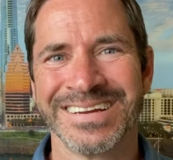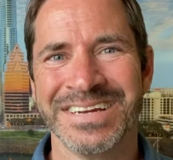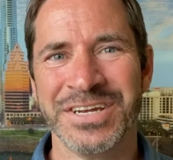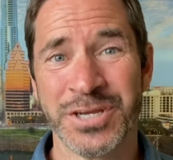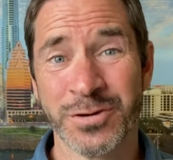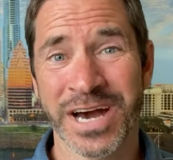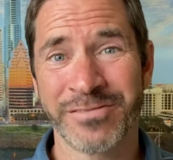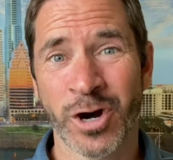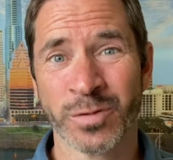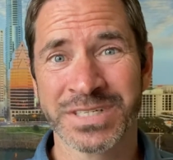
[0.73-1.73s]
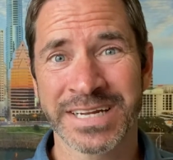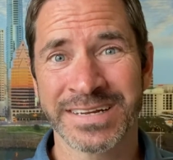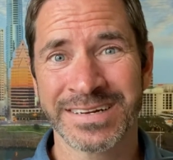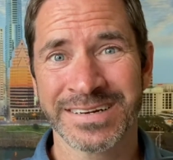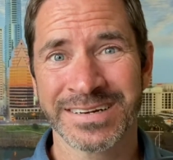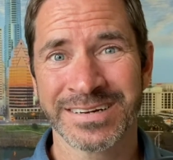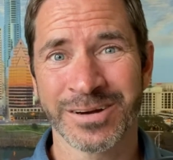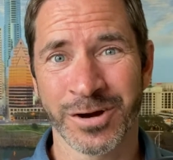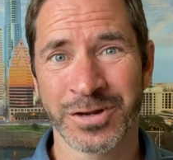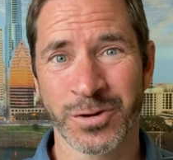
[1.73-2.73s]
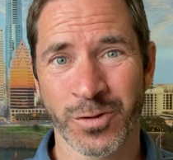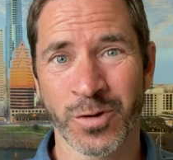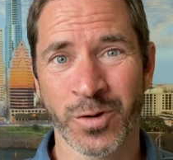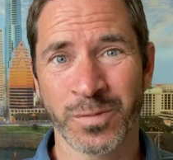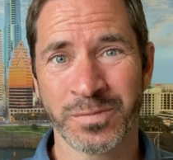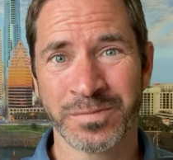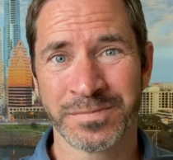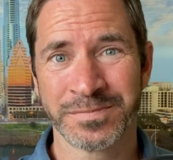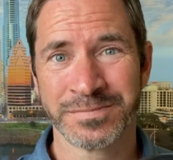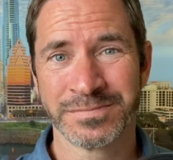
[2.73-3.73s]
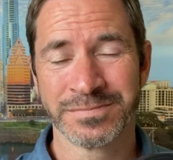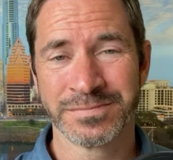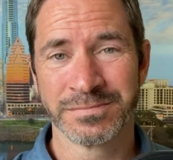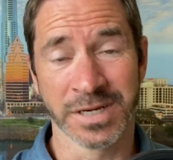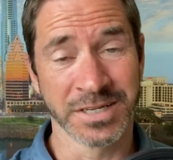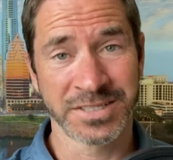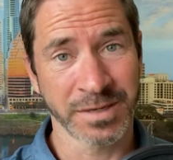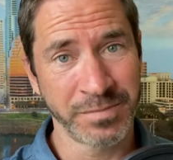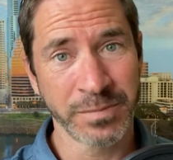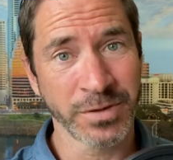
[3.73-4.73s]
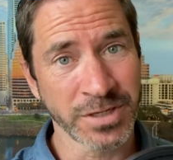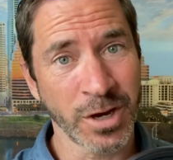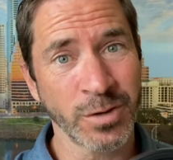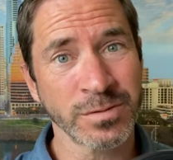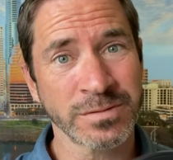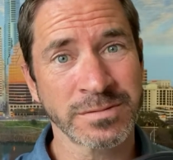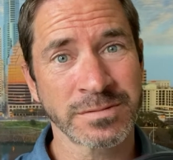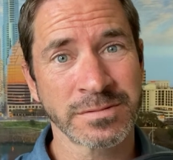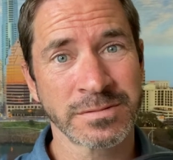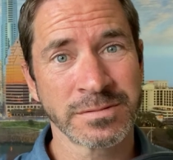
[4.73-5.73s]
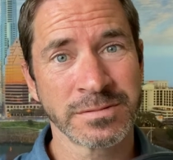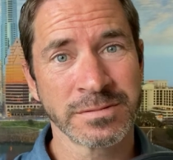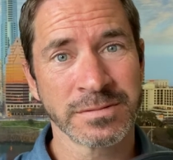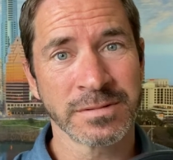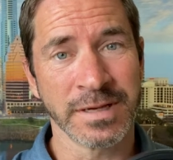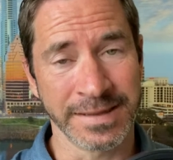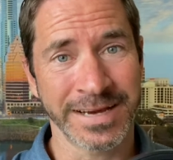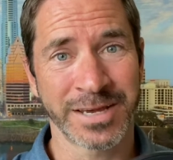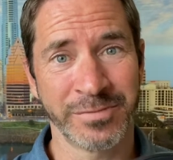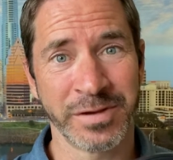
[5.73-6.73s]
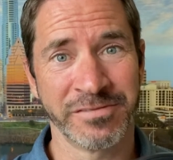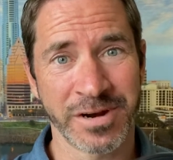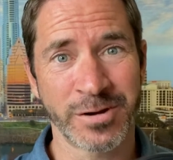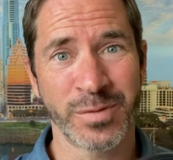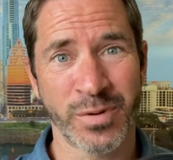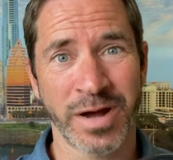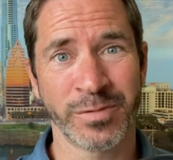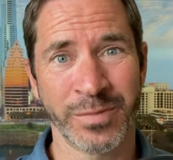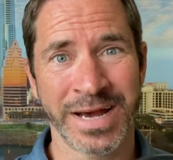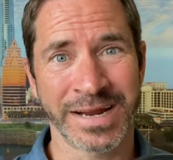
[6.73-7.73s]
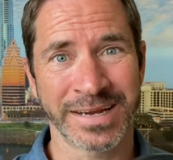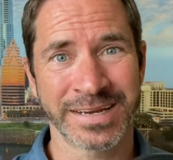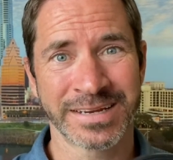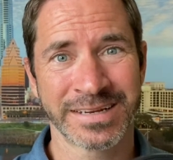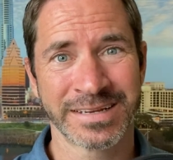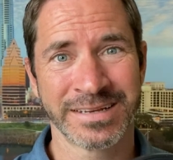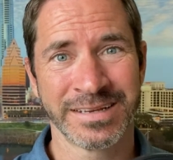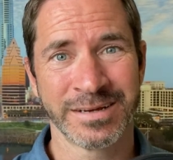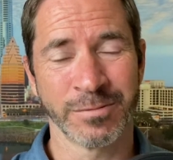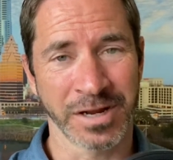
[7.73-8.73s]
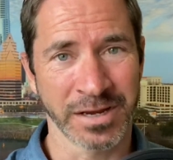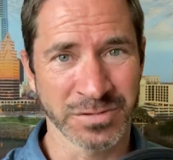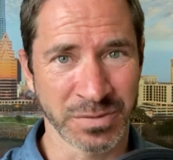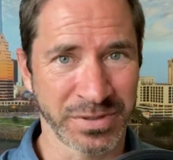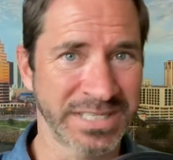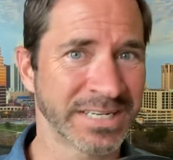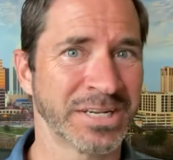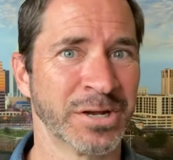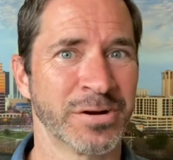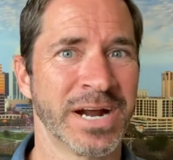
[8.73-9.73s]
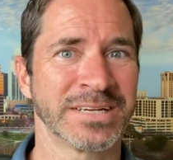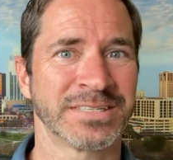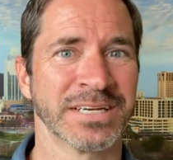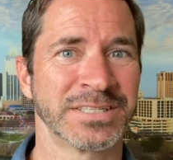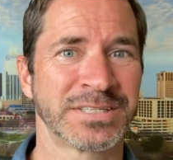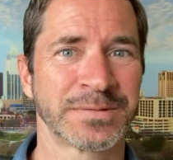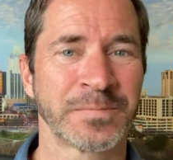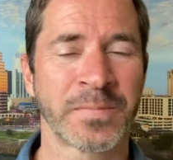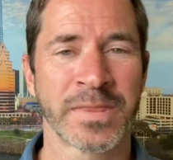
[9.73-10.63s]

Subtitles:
Do you have a homestead on your home? Because some people don't, and that could be very problematic when it comes to protecting your assets.